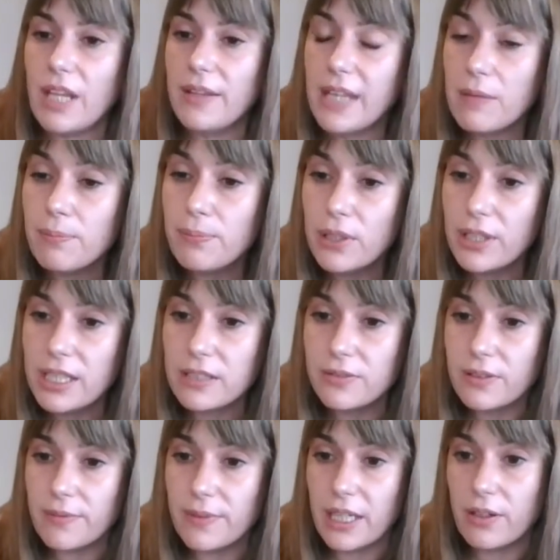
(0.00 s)
employees
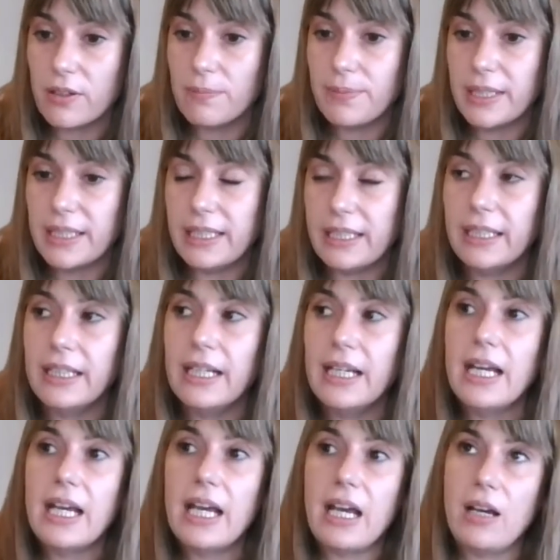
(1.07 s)
from their company,
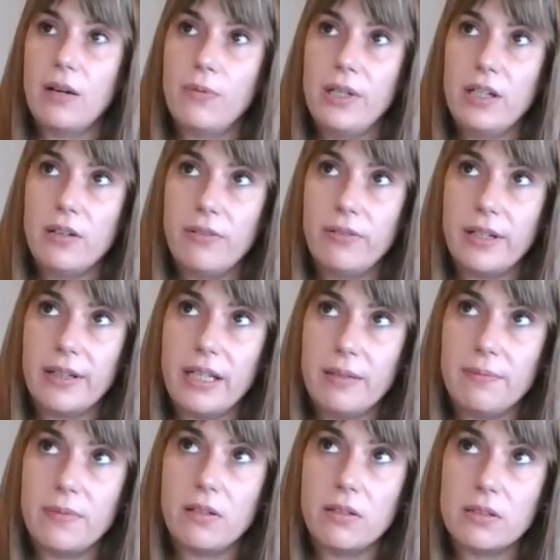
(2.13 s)
and we offer
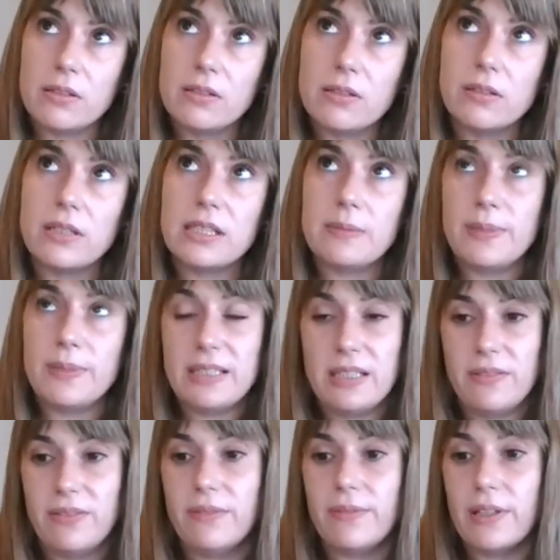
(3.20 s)
them also
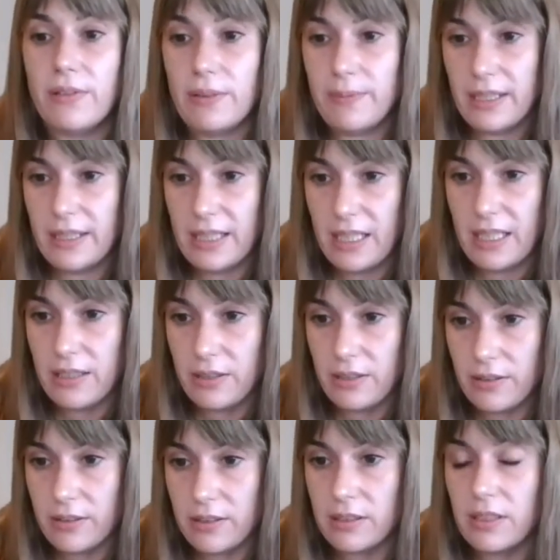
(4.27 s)
specific
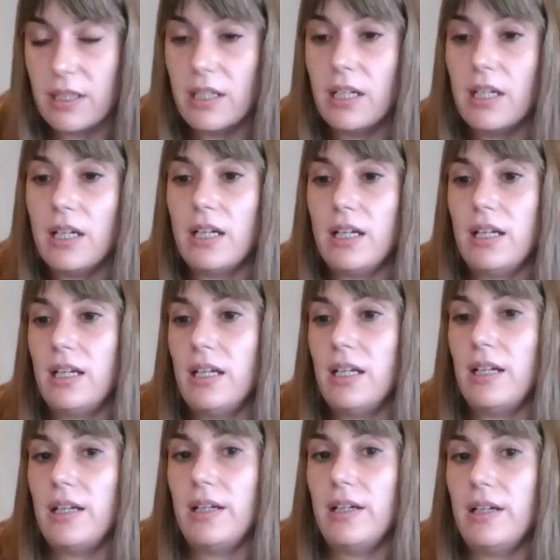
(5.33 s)
recommendations
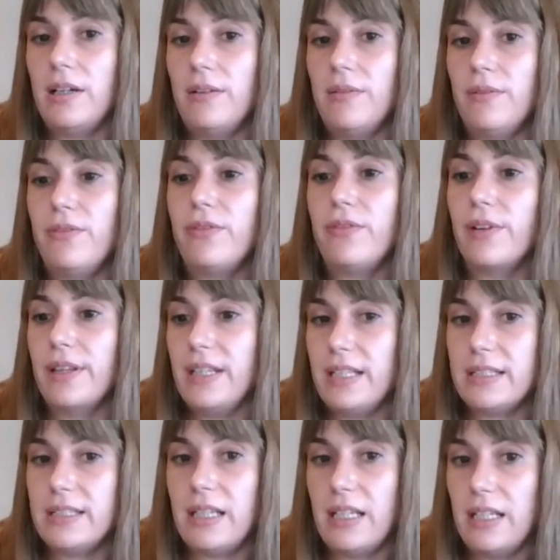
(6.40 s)
for
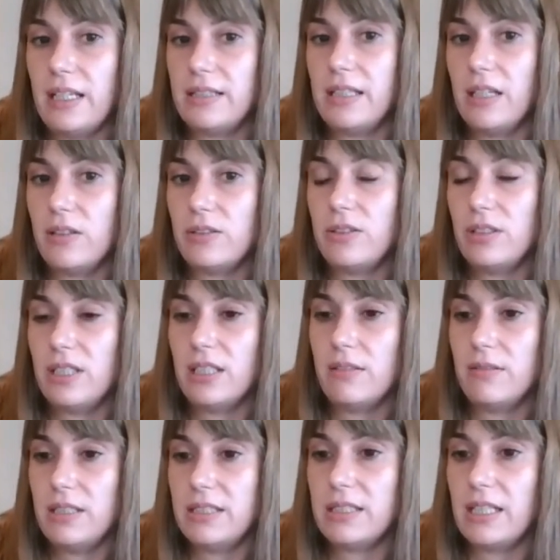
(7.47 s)
these psychosocial
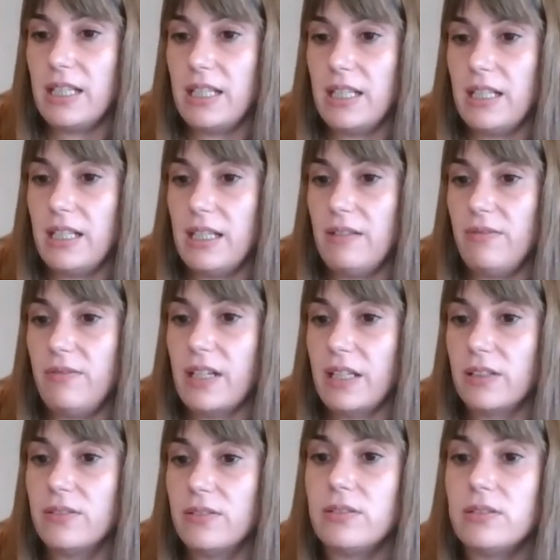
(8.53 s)
risk
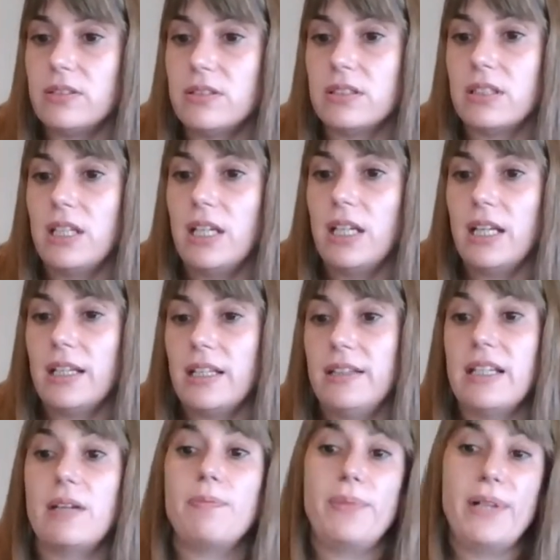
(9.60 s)
factors that
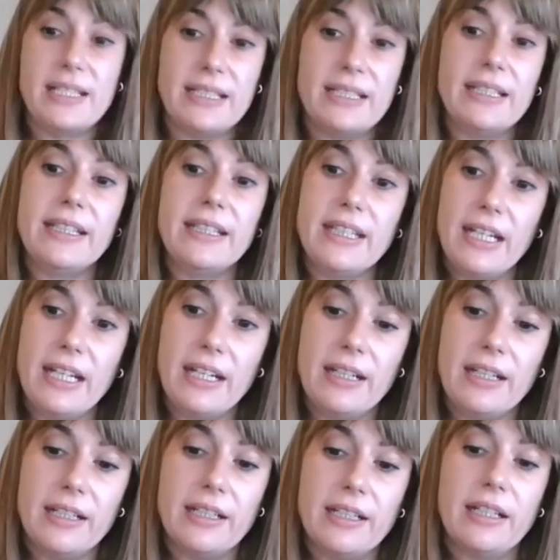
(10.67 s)
are present in
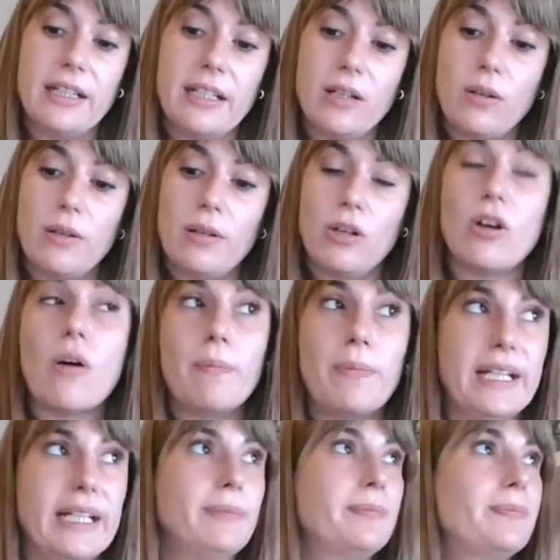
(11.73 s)
their
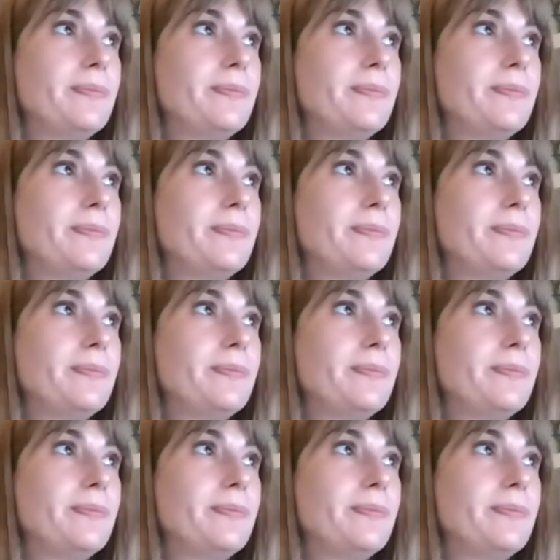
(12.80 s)
company.